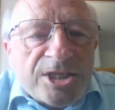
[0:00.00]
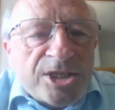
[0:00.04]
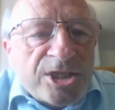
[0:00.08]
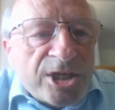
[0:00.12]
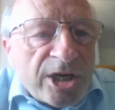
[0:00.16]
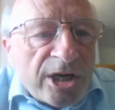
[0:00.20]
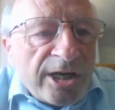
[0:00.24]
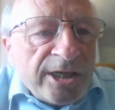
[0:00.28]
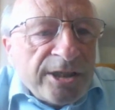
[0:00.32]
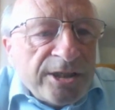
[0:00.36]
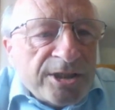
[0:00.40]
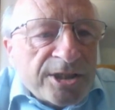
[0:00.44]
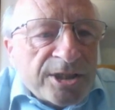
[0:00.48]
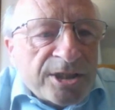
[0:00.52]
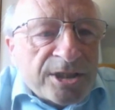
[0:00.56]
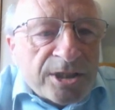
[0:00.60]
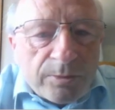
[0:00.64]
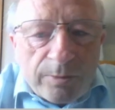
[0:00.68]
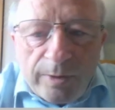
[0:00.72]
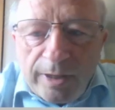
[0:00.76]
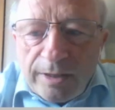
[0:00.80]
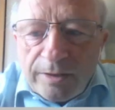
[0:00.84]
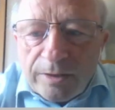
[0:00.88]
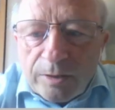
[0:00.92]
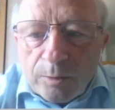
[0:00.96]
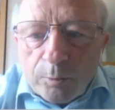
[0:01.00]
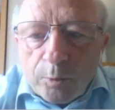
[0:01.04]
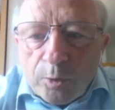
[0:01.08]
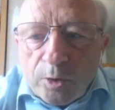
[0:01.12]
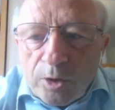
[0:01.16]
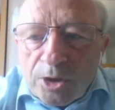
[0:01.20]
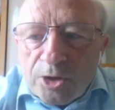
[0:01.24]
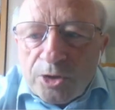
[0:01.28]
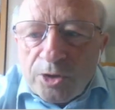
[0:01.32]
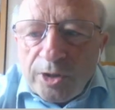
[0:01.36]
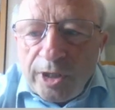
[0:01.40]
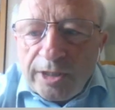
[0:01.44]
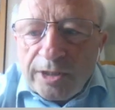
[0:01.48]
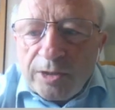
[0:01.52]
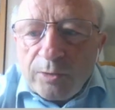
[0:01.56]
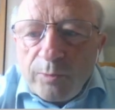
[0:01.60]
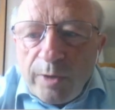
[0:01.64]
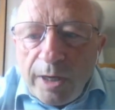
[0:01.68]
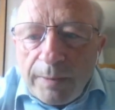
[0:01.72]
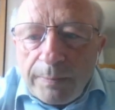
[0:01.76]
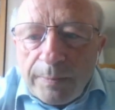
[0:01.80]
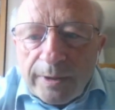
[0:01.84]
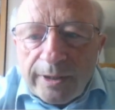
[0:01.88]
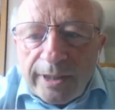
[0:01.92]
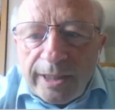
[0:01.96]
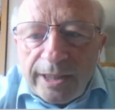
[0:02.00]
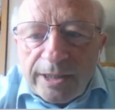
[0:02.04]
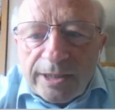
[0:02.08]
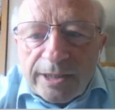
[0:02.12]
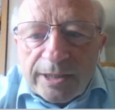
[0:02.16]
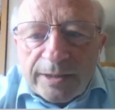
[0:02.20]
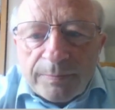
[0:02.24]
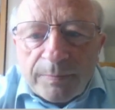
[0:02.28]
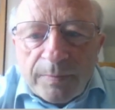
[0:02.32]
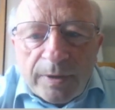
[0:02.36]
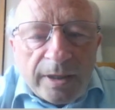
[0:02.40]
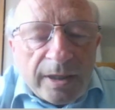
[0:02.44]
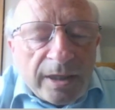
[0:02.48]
scientists around the world trying to replicate it.